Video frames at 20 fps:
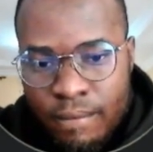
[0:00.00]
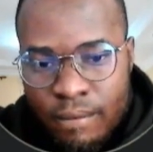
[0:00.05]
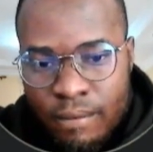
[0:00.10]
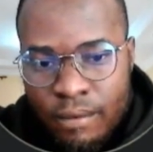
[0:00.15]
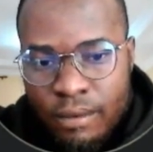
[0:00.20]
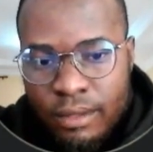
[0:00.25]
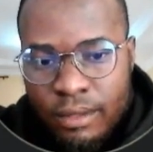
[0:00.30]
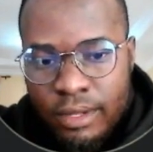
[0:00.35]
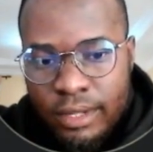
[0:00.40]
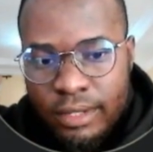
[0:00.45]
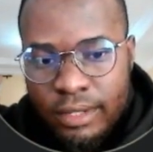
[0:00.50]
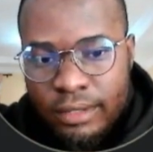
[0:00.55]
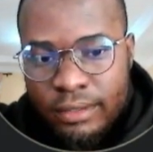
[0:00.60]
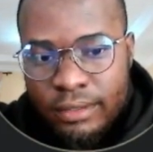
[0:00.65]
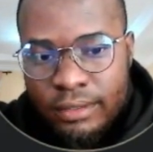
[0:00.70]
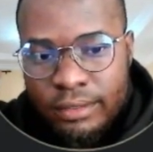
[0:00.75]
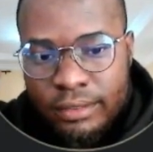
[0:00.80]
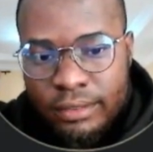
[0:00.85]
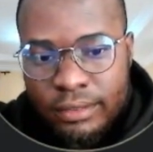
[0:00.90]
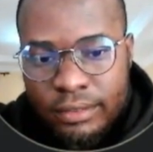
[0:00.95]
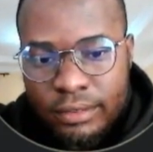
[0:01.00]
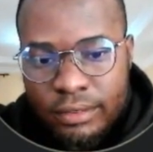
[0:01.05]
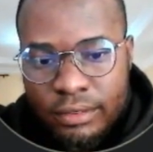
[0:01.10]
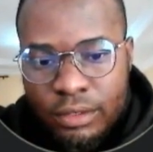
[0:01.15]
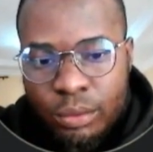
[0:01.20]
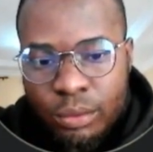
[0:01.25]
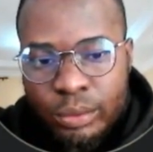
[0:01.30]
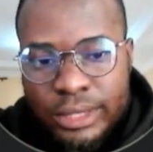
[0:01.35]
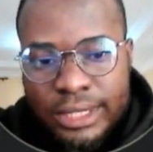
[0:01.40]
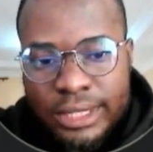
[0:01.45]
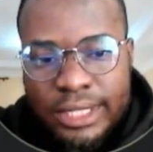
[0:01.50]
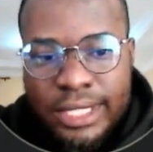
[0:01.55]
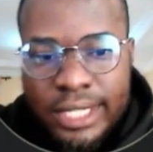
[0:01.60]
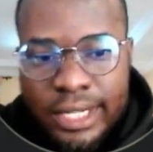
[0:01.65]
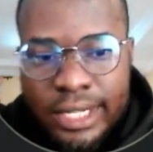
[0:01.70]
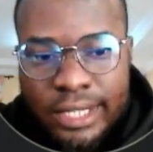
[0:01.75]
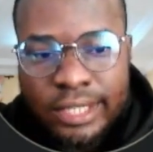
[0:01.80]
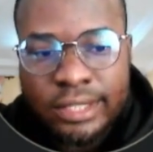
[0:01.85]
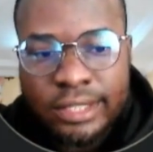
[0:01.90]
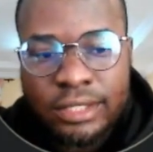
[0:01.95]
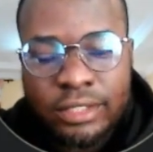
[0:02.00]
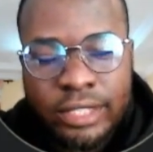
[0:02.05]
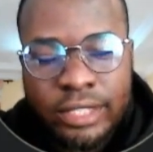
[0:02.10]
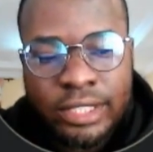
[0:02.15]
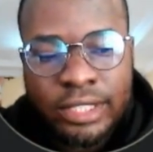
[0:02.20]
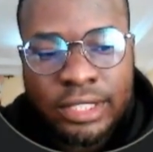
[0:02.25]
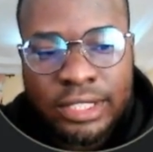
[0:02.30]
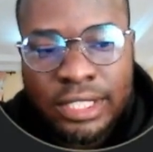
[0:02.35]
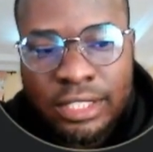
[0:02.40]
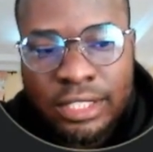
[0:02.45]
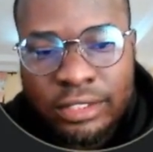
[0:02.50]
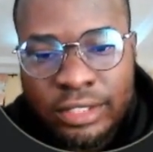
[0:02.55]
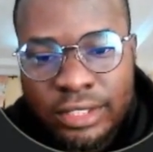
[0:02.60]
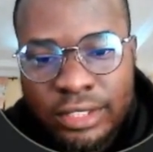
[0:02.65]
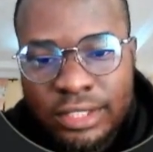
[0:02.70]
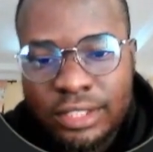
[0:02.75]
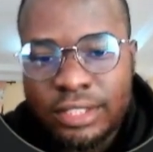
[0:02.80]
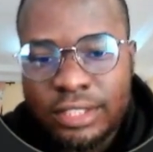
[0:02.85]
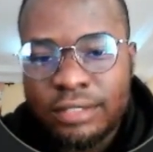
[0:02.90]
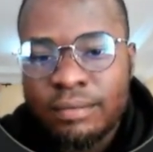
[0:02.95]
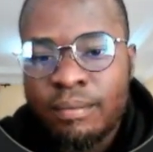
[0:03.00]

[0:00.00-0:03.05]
Okay, so we see here it's already generating it.